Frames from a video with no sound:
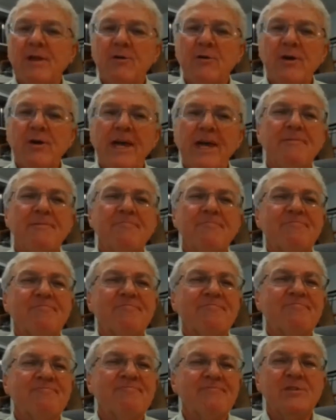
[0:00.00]
Okay,
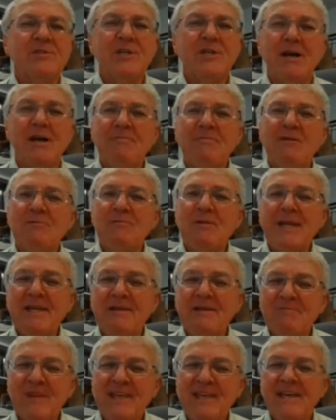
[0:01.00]
good job, everybody.
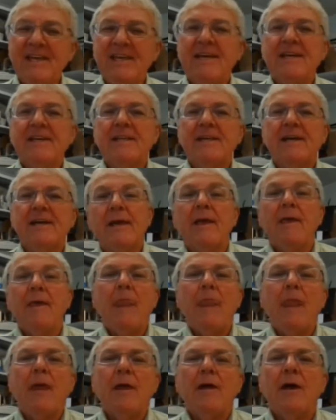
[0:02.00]

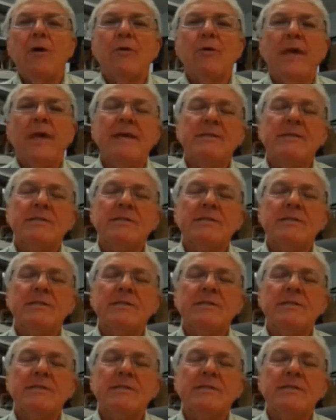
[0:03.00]
Okay,